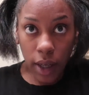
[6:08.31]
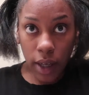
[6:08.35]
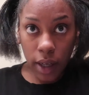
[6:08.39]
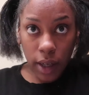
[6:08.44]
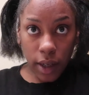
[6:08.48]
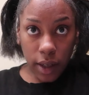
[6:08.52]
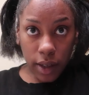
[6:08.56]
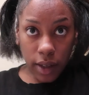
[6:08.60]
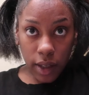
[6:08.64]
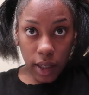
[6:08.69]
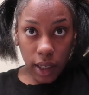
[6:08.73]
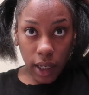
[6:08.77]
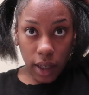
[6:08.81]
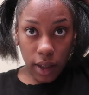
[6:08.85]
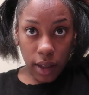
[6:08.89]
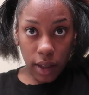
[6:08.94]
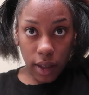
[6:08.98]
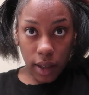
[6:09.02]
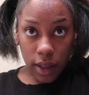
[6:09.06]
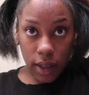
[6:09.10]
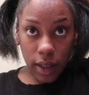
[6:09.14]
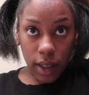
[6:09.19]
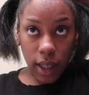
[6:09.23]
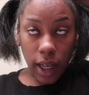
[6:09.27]
You see how
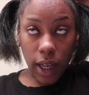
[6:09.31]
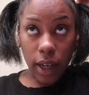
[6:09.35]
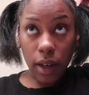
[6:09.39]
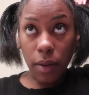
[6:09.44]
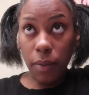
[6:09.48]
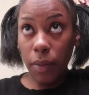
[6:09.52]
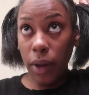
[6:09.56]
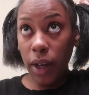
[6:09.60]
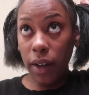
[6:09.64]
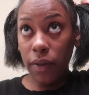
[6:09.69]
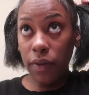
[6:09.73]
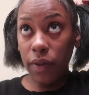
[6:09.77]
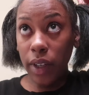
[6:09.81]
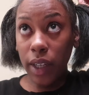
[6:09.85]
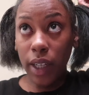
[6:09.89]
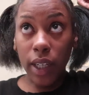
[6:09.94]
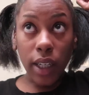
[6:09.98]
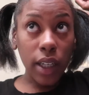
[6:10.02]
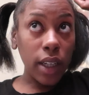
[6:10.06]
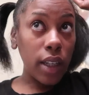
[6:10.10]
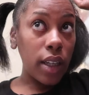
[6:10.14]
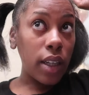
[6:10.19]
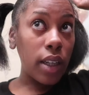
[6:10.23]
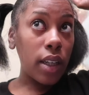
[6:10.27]
this is kind of puffy
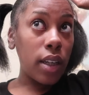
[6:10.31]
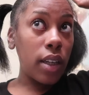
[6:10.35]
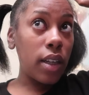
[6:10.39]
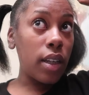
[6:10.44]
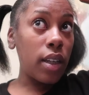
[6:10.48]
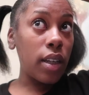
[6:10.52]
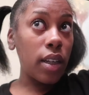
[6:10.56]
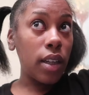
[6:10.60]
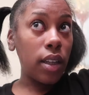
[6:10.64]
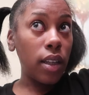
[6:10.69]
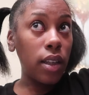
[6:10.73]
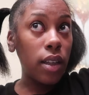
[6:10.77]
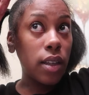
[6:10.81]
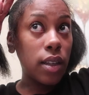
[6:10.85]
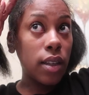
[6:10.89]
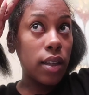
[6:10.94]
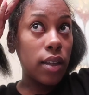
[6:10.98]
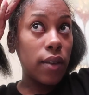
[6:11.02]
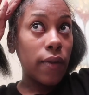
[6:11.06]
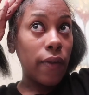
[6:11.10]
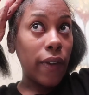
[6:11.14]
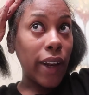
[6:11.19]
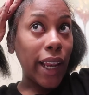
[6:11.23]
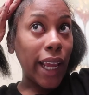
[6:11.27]
and this
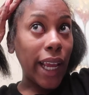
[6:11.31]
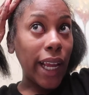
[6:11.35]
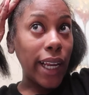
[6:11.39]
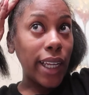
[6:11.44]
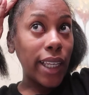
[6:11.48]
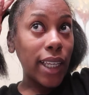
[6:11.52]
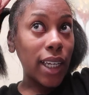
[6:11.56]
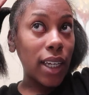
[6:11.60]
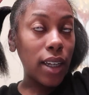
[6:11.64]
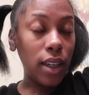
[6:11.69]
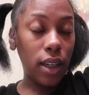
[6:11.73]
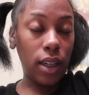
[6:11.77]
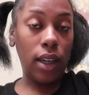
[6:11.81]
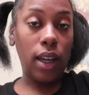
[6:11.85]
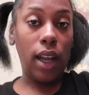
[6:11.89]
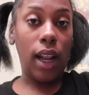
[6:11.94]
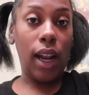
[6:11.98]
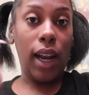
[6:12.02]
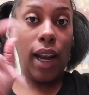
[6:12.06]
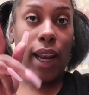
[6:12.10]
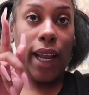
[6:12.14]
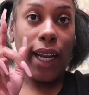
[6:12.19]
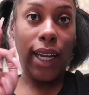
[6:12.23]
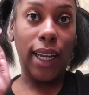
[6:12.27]
is flat
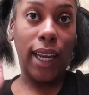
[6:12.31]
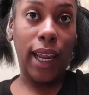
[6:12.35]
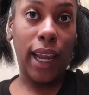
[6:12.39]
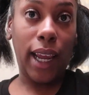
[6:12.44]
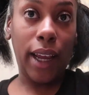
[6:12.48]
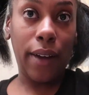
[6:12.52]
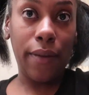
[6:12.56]
like this.